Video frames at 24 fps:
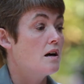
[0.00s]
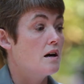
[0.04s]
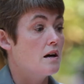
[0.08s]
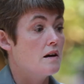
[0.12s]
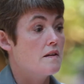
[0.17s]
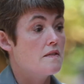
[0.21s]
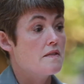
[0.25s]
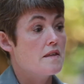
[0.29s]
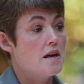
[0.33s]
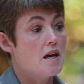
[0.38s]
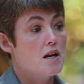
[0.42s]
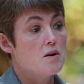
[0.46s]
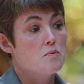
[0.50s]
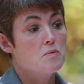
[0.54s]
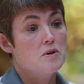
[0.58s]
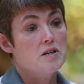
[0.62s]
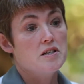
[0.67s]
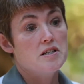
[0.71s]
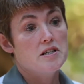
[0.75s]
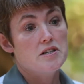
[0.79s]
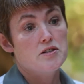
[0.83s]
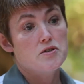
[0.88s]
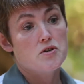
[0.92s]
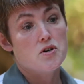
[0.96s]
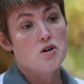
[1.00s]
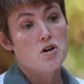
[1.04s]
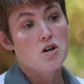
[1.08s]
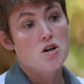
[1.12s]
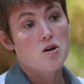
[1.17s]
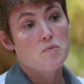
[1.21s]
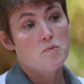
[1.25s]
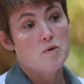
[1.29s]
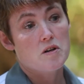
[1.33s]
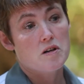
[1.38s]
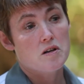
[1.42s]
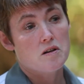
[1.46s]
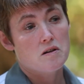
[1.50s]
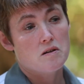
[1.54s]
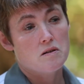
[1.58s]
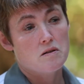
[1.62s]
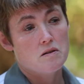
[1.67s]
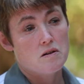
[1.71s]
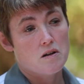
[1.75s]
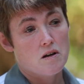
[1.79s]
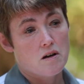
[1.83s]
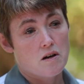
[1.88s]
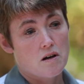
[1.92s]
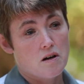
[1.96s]
And then we
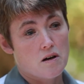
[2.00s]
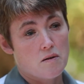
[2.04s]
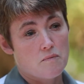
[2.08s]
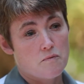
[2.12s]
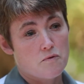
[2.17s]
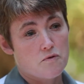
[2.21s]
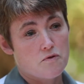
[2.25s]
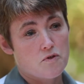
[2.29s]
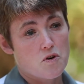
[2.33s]
determine um,